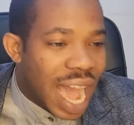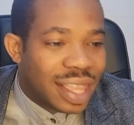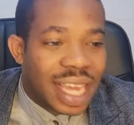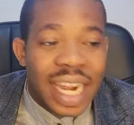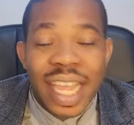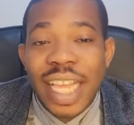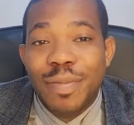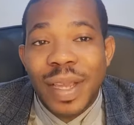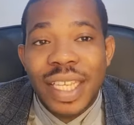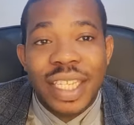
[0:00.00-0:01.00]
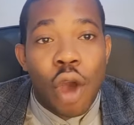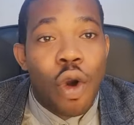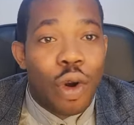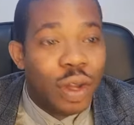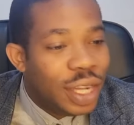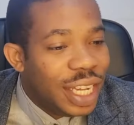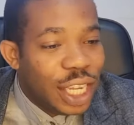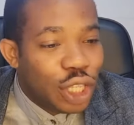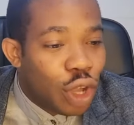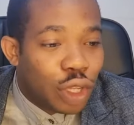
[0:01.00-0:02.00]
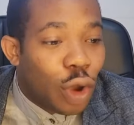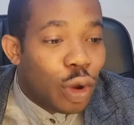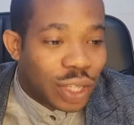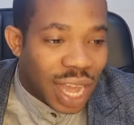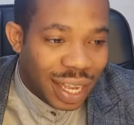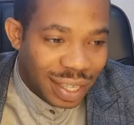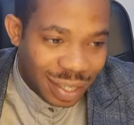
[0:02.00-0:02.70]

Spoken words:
as an engagement is all. It's not all, sir.